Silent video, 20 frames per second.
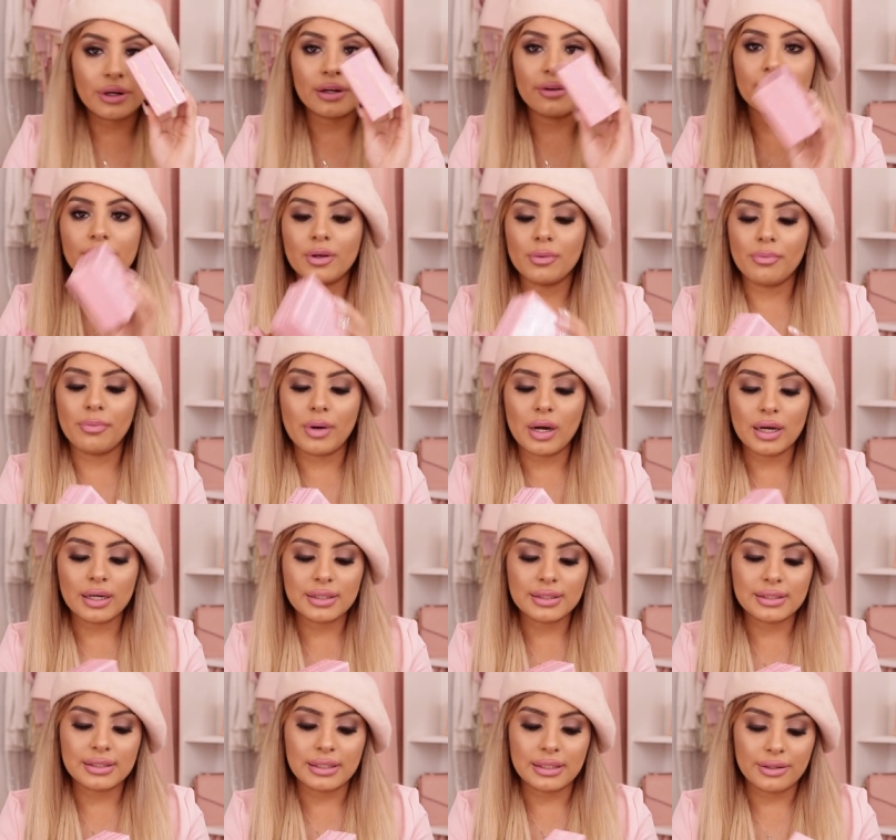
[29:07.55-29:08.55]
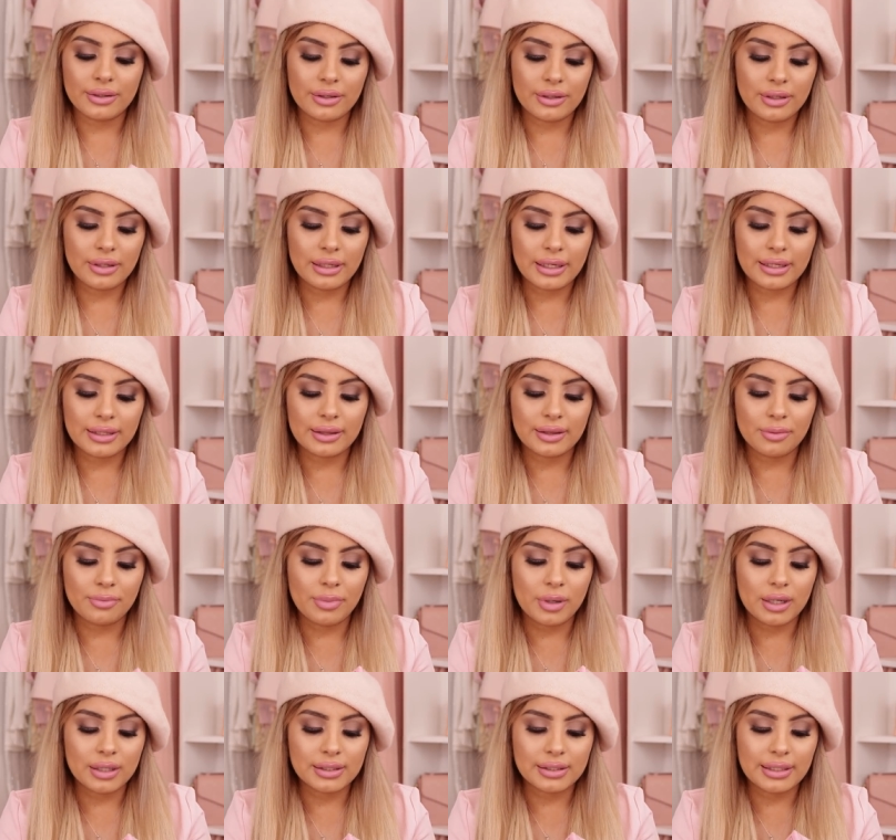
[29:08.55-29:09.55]
rid of the box either, like the
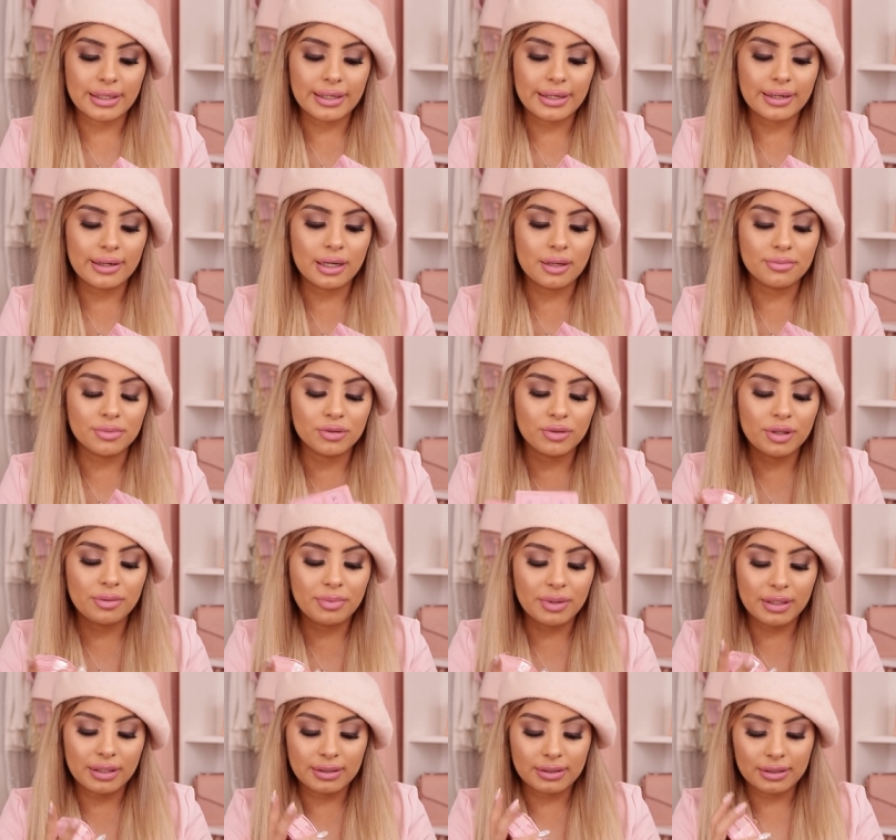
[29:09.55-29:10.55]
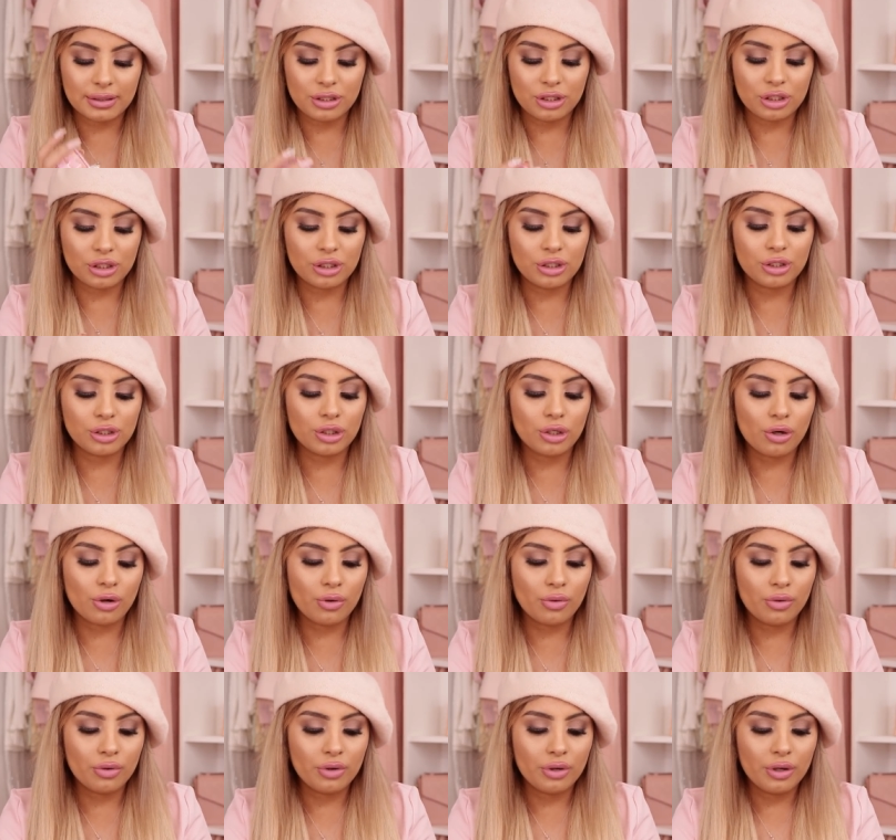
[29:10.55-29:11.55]
box that it comes with because it's just
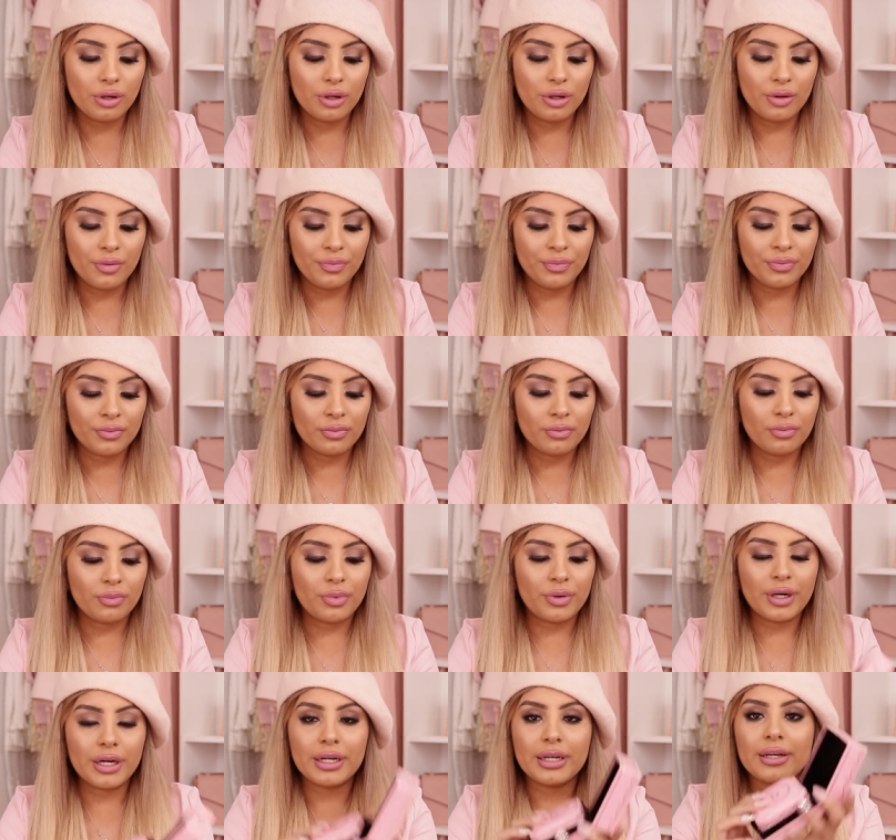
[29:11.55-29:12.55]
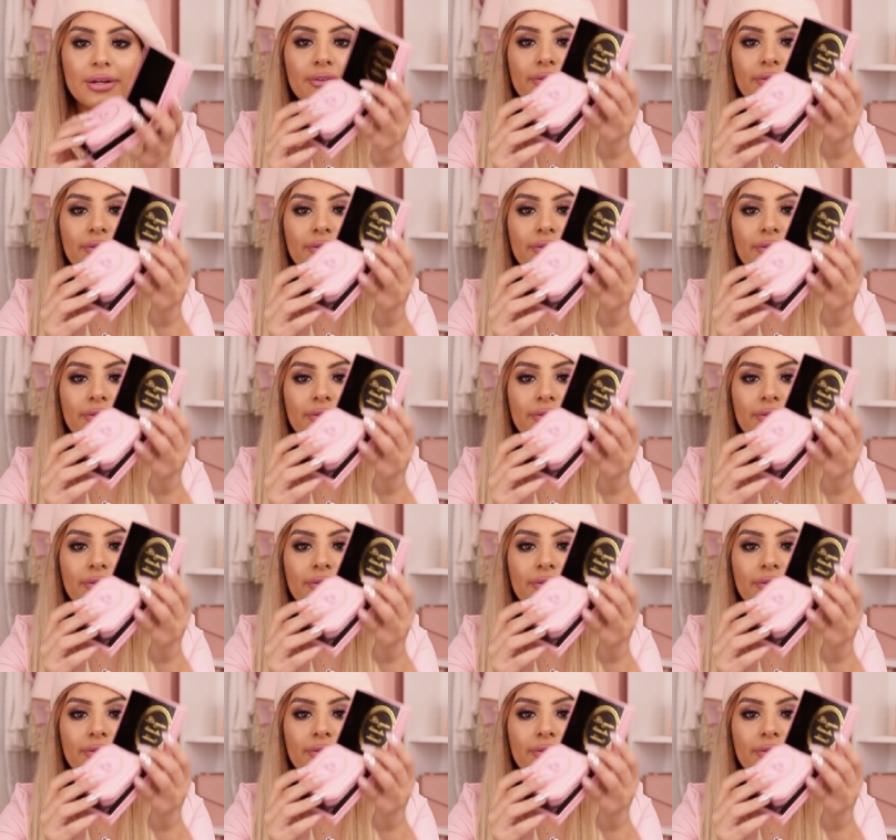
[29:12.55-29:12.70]
so pretty